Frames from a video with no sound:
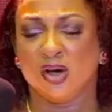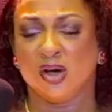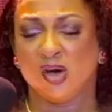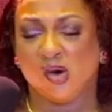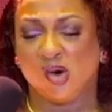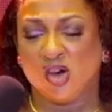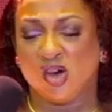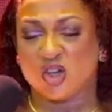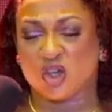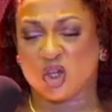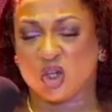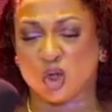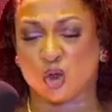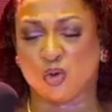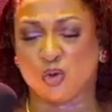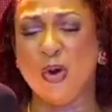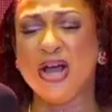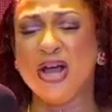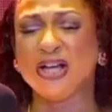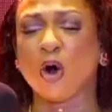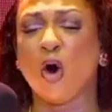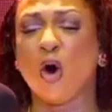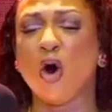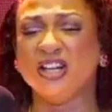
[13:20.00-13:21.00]
Sweet
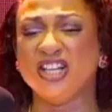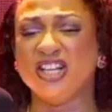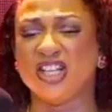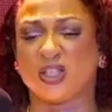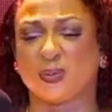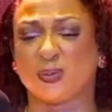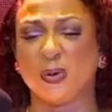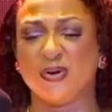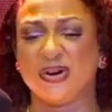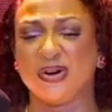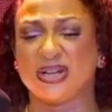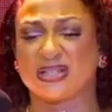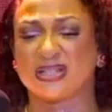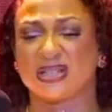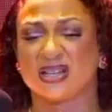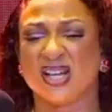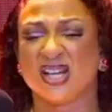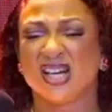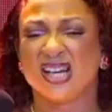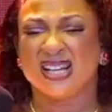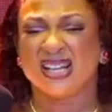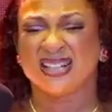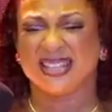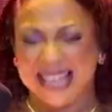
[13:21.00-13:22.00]
Holy Spirit,
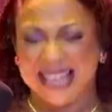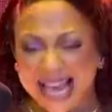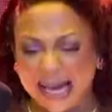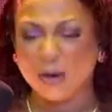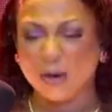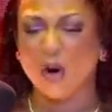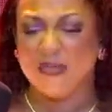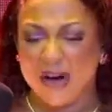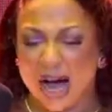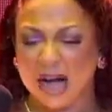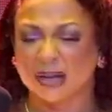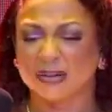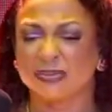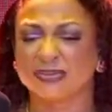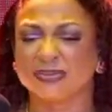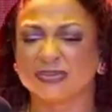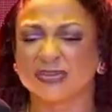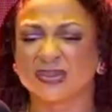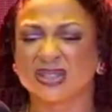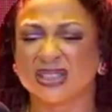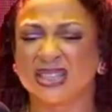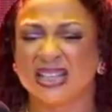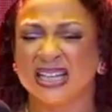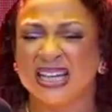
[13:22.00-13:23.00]
take over.
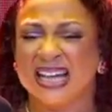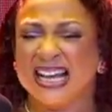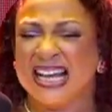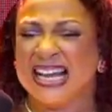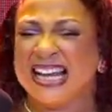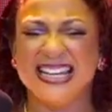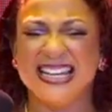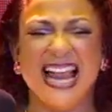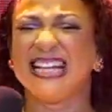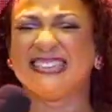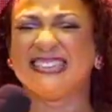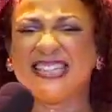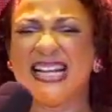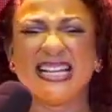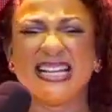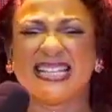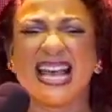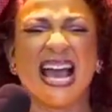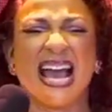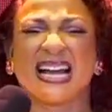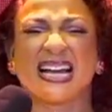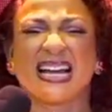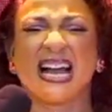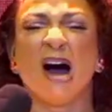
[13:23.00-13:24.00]
Let this
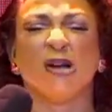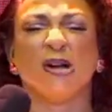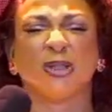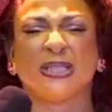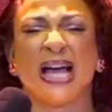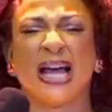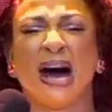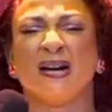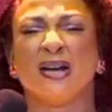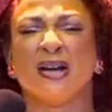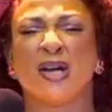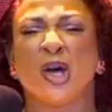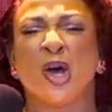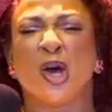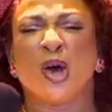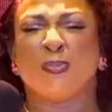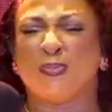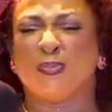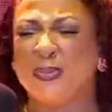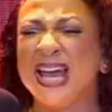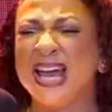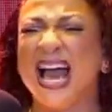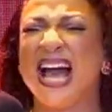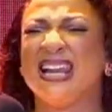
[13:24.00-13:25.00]
encounter
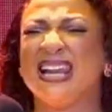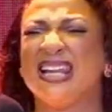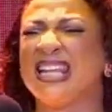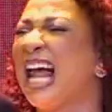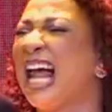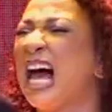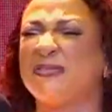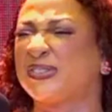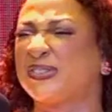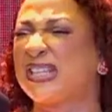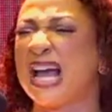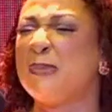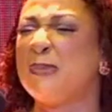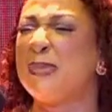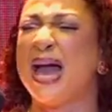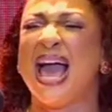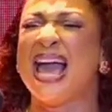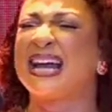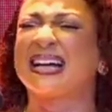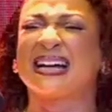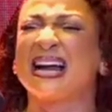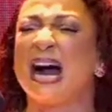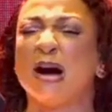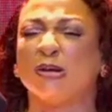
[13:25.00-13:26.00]
be a lifetime
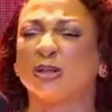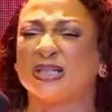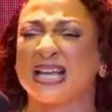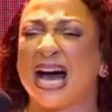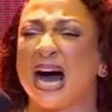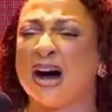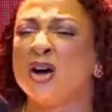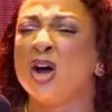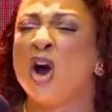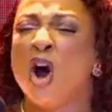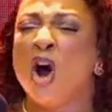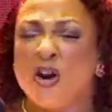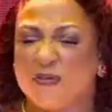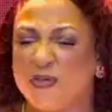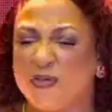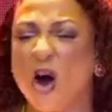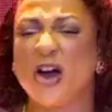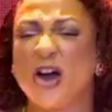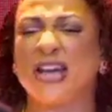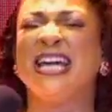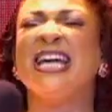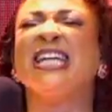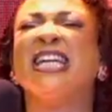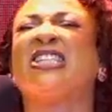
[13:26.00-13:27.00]
encounter for
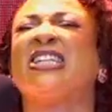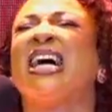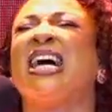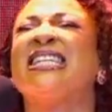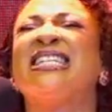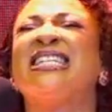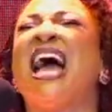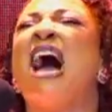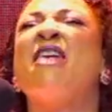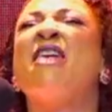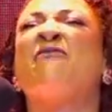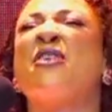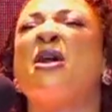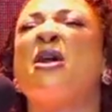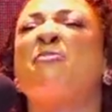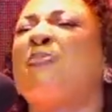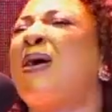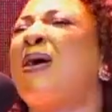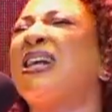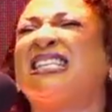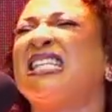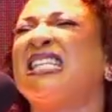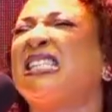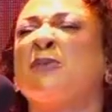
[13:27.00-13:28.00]
each and every
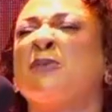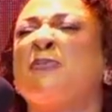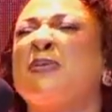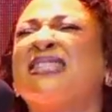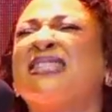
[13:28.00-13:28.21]
participant